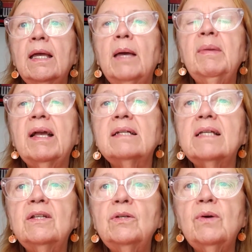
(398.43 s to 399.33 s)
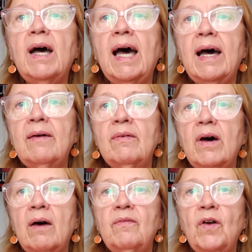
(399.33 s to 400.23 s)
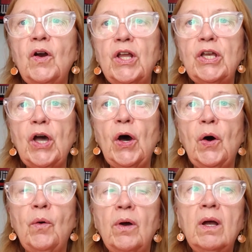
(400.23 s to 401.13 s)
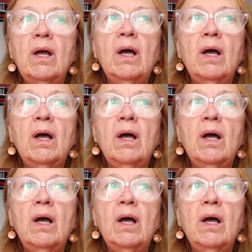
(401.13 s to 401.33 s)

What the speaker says: And because I do have a vertigo,